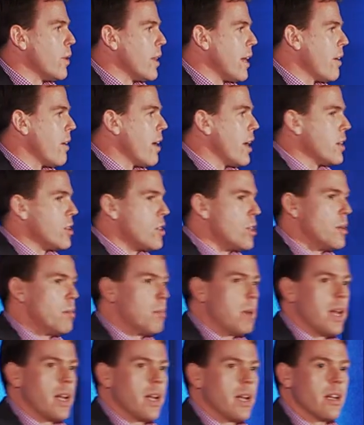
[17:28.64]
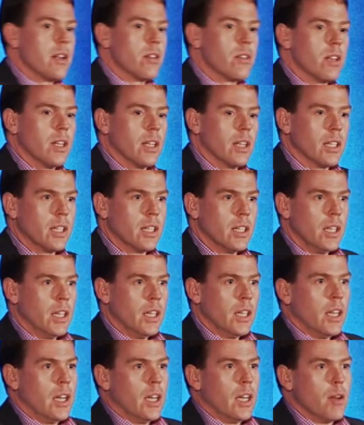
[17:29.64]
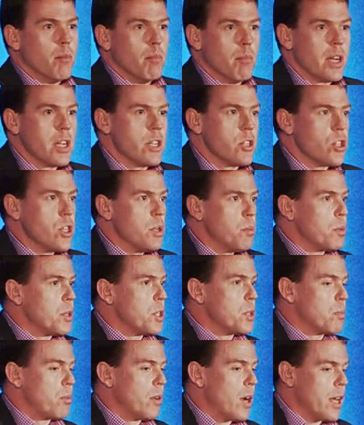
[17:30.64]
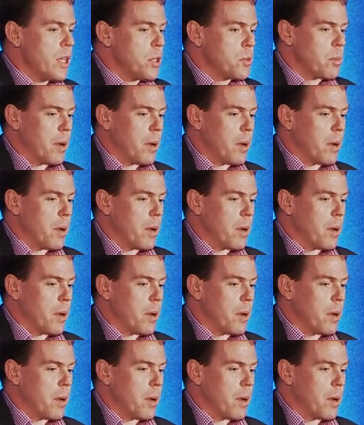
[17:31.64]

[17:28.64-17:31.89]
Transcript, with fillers: without actually paying anything. My cheapest price